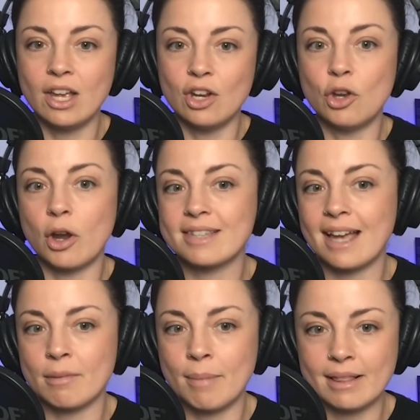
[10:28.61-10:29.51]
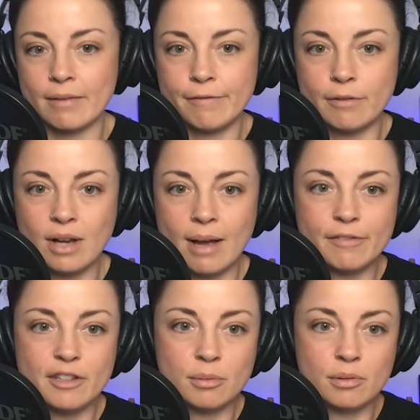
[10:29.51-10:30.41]
knows how to make them feel
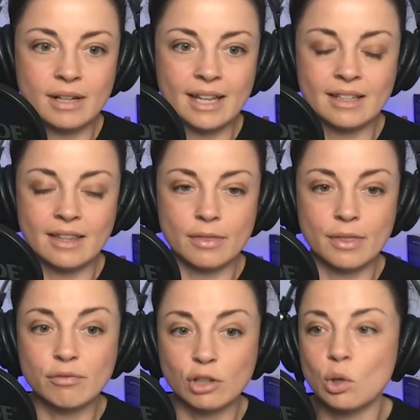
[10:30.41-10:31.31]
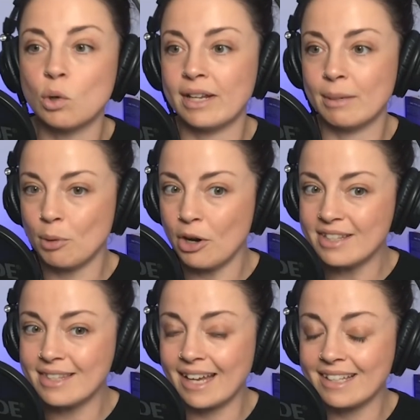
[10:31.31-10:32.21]
comfortable in the recording
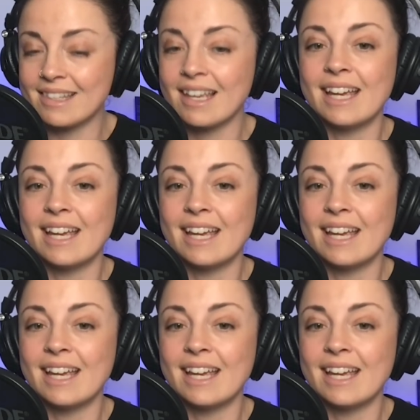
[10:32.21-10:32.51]
process